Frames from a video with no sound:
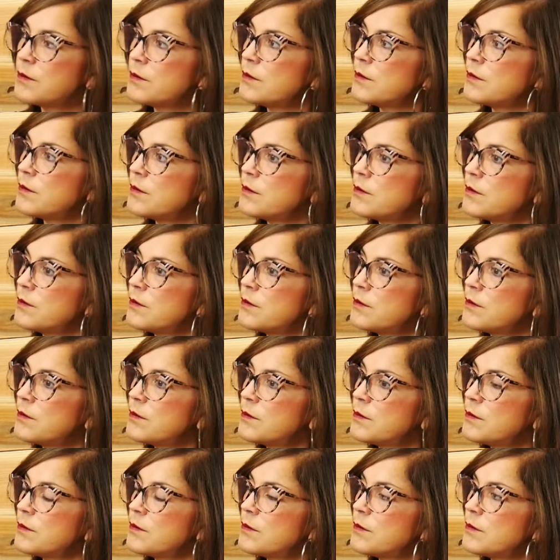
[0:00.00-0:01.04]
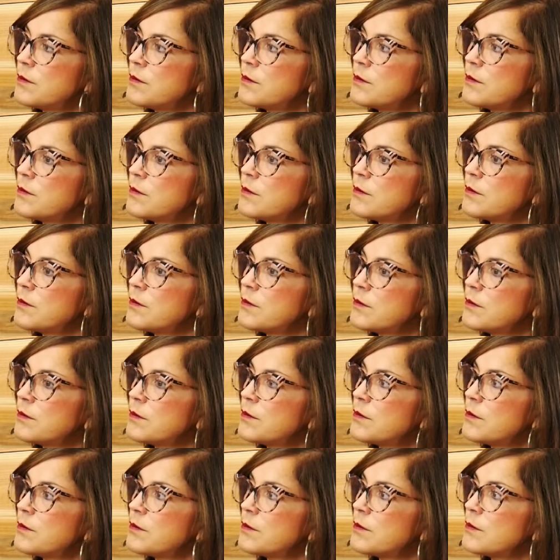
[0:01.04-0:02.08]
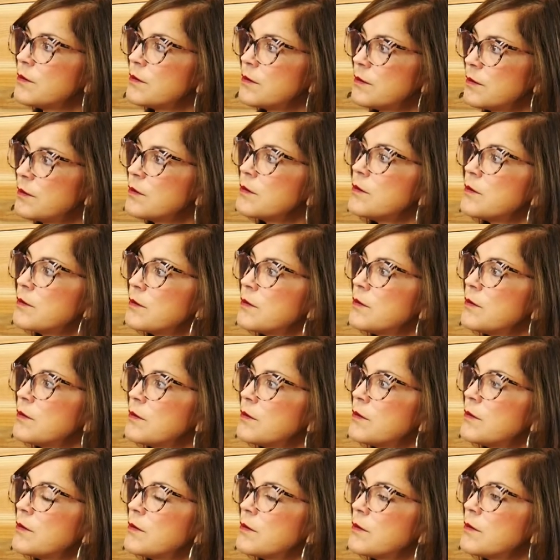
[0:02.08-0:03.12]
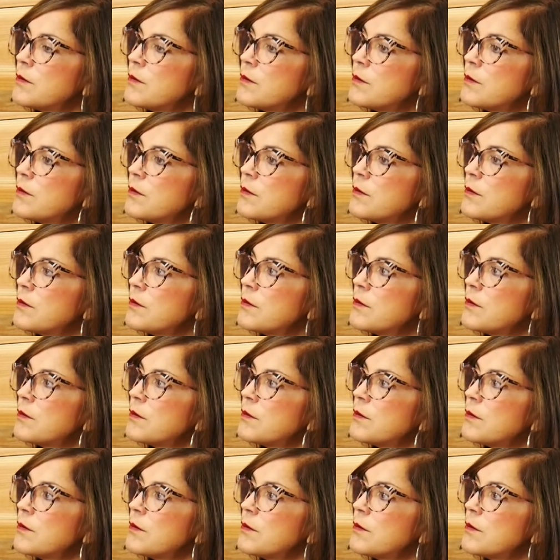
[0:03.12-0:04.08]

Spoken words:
The person shown says nothing.